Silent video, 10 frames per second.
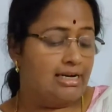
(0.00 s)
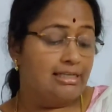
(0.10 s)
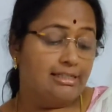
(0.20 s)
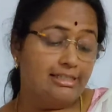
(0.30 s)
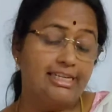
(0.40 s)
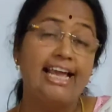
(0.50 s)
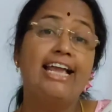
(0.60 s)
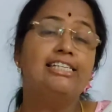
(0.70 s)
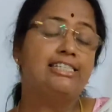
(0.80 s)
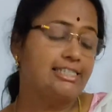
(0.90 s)

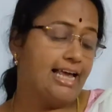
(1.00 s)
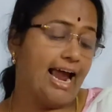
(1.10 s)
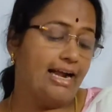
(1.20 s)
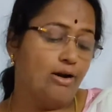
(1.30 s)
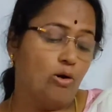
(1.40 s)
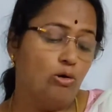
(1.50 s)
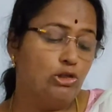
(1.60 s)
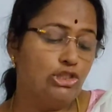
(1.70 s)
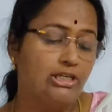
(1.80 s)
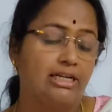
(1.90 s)
Seas and
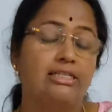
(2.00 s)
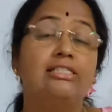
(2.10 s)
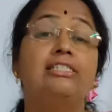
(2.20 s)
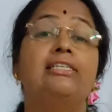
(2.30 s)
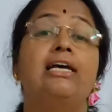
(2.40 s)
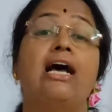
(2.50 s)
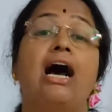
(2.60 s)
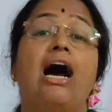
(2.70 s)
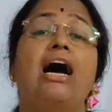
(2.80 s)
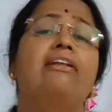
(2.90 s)
oceans
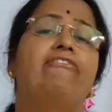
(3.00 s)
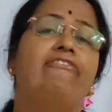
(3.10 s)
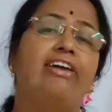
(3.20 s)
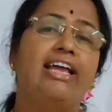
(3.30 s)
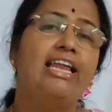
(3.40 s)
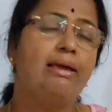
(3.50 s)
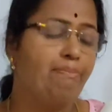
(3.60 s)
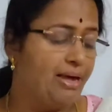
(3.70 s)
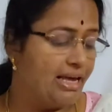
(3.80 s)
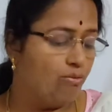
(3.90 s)
are very
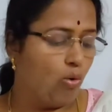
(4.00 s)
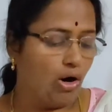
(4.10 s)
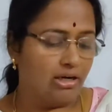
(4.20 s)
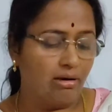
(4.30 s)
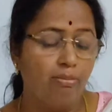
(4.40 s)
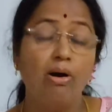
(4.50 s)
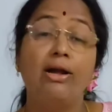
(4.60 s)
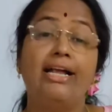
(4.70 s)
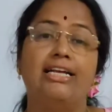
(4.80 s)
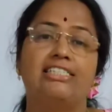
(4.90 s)
big water
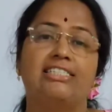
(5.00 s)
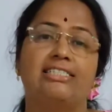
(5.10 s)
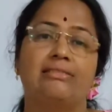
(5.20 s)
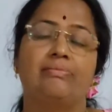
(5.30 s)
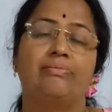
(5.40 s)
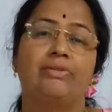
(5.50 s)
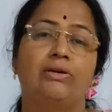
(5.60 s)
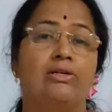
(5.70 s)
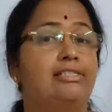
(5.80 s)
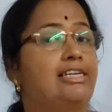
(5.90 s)
bodies.
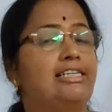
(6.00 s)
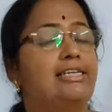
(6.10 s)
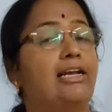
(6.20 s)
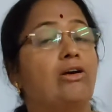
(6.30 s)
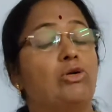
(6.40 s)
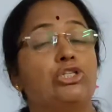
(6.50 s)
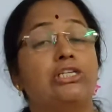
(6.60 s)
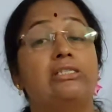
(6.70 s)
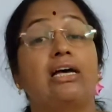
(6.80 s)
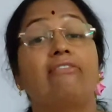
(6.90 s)
Seas and
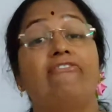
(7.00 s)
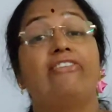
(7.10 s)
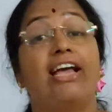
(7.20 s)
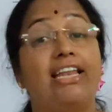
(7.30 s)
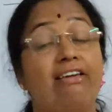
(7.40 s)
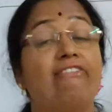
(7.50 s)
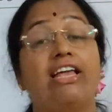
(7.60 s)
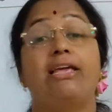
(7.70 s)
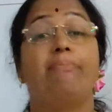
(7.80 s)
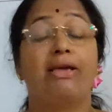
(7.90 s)
oceans are very
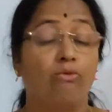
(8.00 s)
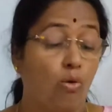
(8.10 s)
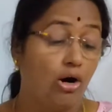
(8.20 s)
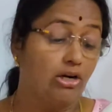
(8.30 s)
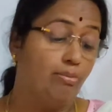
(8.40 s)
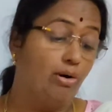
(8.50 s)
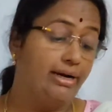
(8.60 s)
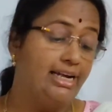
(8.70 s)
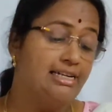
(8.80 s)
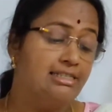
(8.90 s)
big water
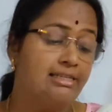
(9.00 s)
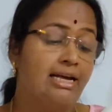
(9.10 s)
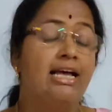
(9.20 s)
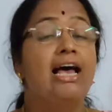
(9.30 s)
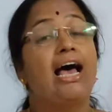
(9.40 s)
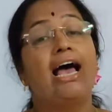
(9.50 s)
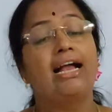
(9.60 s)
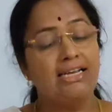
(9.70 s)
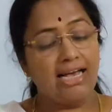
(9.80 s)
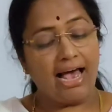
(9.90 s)
bodies
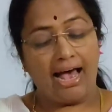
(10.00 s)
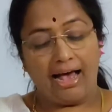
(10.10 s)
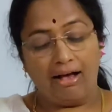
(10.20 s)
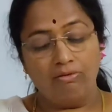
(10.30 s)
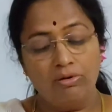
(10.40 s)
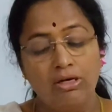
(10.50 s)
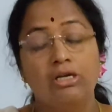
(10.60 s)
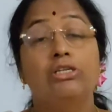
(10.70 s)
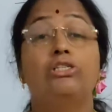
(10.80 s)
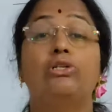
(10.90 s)
and have
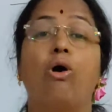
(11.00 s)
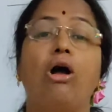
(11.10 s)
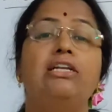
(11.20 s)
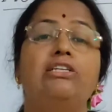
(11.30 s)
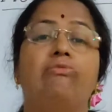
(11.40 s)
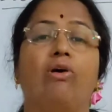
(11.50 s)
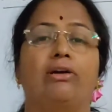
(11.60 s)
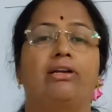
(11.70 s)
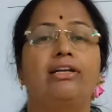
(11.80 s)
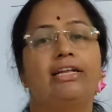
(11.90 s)
salt
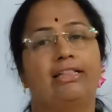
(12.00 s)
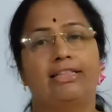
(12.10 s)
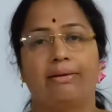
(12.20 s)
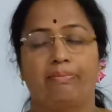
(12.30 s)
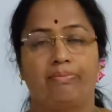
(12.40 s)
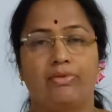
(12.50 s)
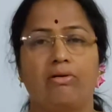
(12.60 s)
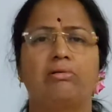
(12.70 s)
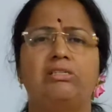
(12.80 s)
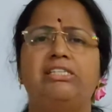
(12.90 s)
water in them.
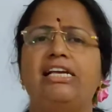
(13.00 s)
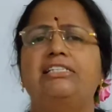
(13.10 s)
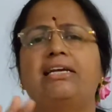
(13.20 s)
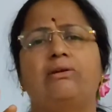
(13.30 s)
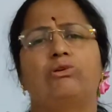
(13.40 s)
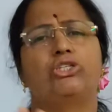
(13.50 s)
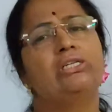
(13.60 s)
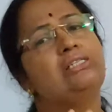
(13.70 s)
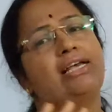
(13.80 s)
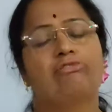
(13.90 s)
Seas and
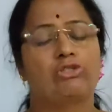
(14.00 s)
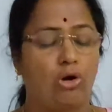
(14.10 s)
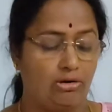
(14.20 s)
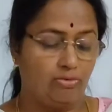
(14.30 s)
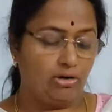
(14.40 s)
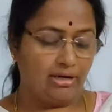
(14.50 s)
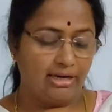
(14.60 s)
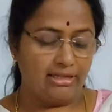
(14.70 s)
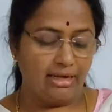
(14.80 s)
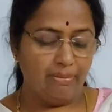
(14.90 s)
oceans have salt water
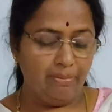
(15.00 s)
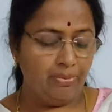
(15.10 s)
in them.